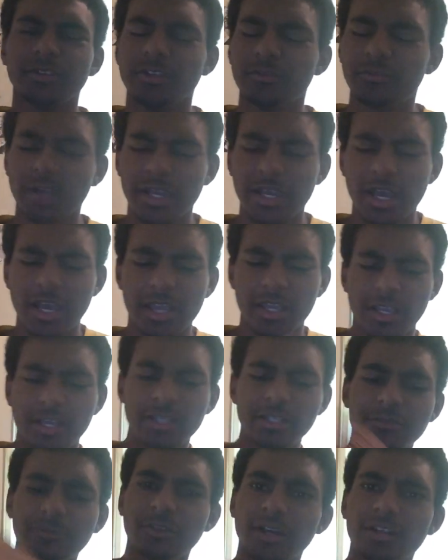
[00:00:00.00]
if I got
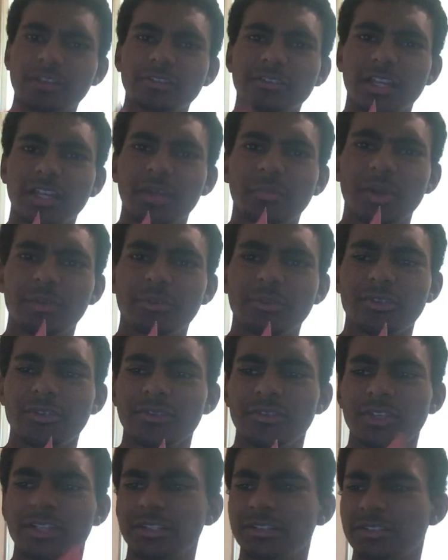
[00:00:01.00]
any finer sandpaper
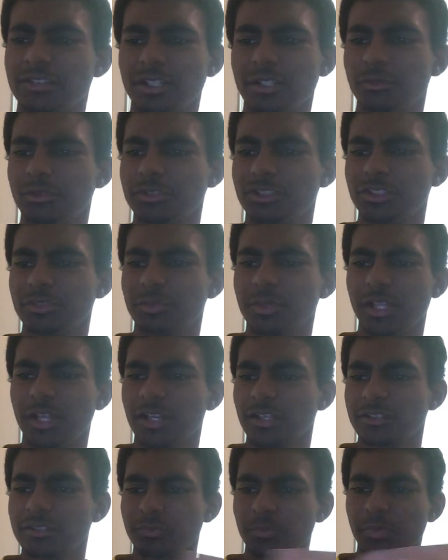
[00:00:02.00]
than this, it would just be
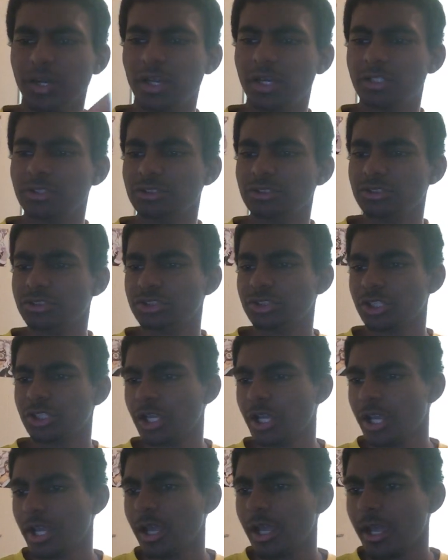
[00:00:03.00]
like a sponge,
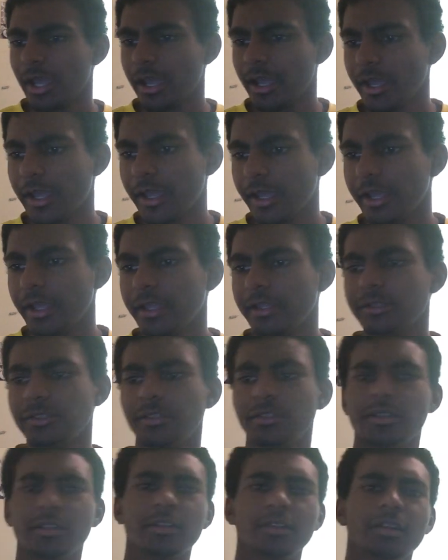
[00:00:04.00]

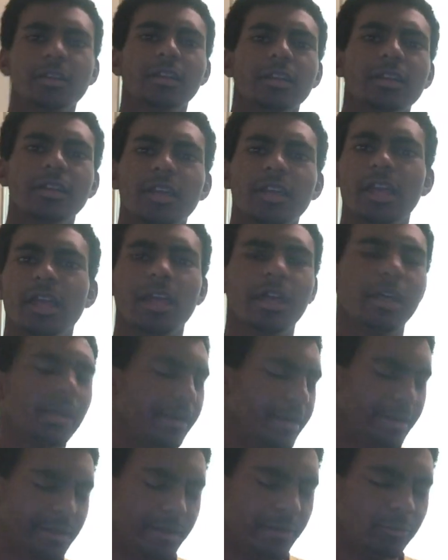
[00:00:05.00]
and
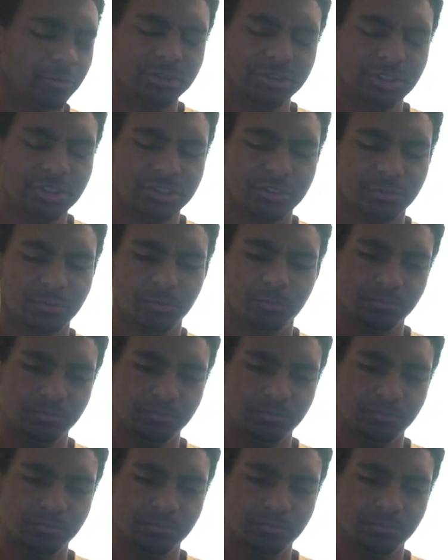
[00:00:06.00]
it would just